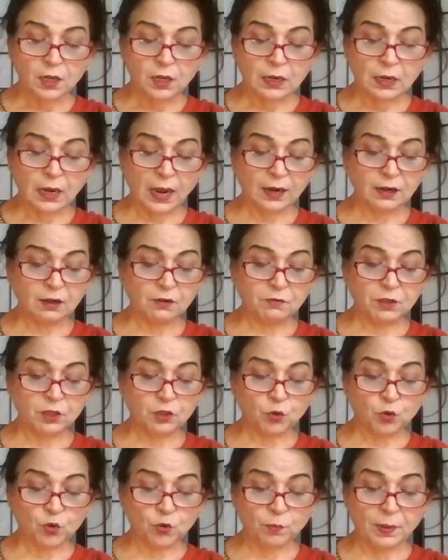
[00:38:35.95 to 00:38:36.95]
Not
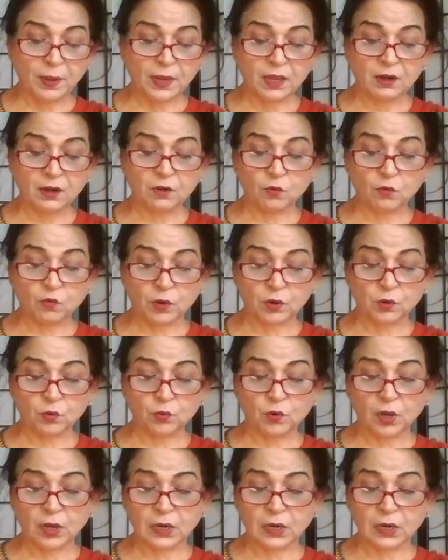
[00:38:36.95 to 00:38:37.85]
with Kuber, Varun,